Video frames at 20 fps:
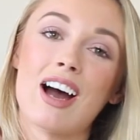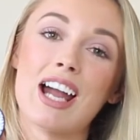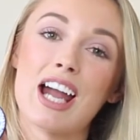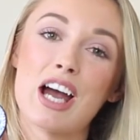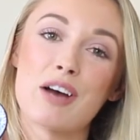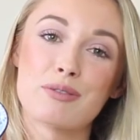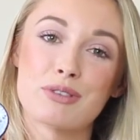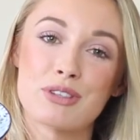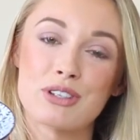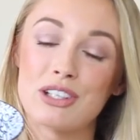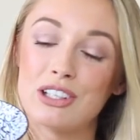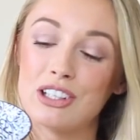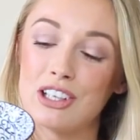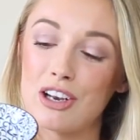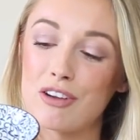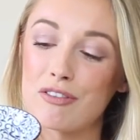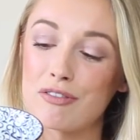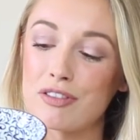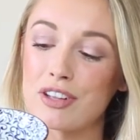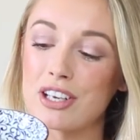I absolutely
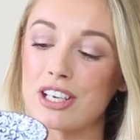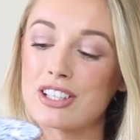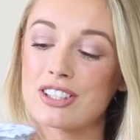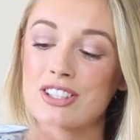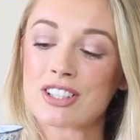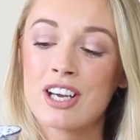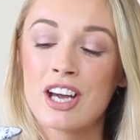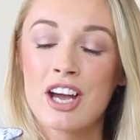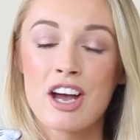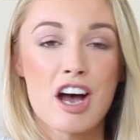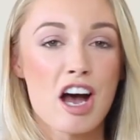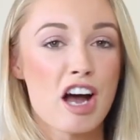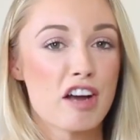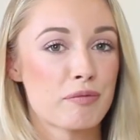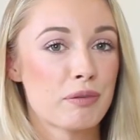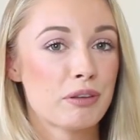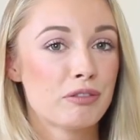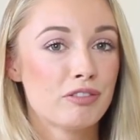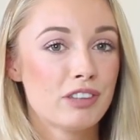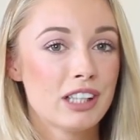love this.
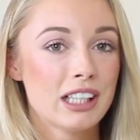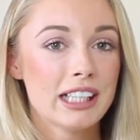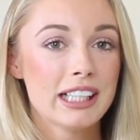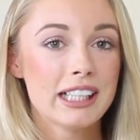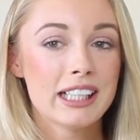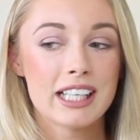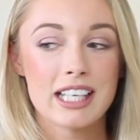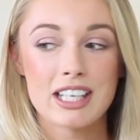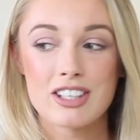I've been really